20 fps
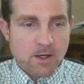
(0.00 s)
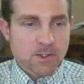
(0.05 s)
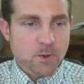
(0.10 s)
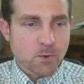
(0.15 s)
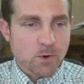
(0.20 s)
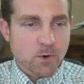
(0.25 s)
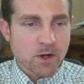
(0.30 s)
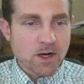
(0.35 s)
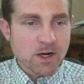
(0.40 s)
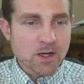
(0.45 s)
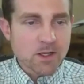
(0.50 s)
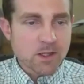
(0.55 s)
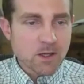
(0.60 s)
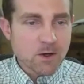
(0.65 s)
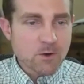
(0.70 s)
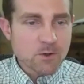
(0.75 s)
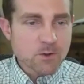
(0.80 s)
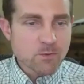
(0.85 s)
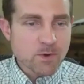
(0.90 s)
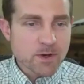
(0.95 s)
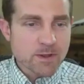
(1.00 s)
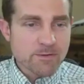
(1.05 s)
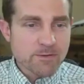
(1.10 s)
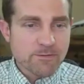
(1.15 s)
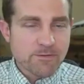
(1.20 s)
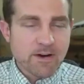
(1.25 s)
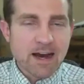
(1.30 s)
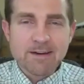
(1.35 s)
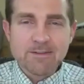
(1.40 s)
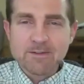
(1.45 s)
So we're going to close with
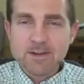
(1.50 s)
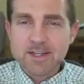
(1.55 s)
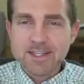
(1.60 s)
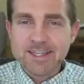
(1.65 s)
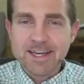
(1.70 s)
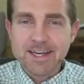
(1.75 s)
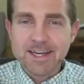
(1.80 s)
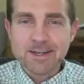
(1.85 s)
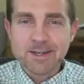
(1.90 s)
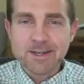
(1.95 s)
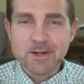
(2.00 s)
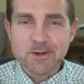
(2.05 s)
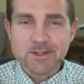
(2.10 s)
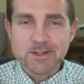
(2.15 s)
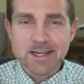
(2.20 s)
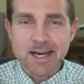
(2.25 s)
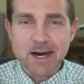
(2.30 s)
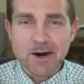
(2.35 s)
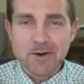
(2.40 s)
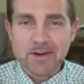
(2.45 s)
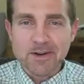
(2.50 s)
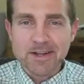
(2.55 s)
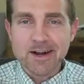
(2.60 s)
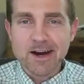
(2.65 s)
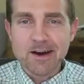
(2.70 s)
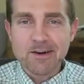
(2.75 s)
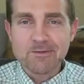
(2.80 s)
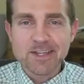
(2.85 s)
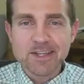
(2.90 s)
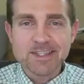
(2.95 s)
five to 10 years out. And
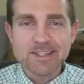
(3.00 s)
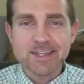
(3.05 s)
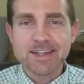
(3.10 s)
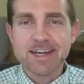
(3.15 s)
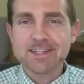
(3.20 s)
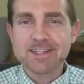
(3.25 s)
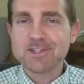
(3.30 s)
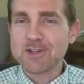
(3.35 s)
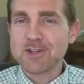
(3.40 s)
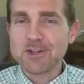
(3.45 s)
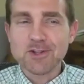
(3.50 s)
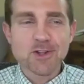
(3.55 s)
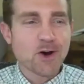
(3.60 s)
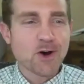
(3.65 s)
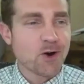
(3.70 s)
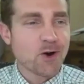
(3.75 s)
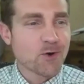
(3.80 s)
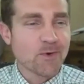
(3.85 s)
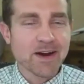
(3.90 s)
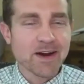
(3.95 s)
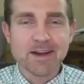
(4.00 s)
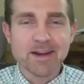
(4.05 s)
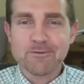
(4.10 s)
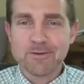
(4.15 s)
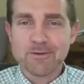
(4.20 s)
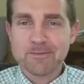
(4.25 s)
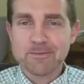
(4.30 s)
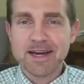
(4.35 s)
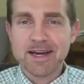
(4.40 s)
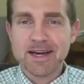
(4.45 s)
obviously, that's a long way
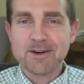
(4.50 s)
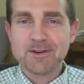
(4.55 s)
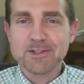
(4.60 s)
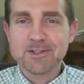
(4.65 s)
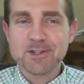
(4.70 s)
from now.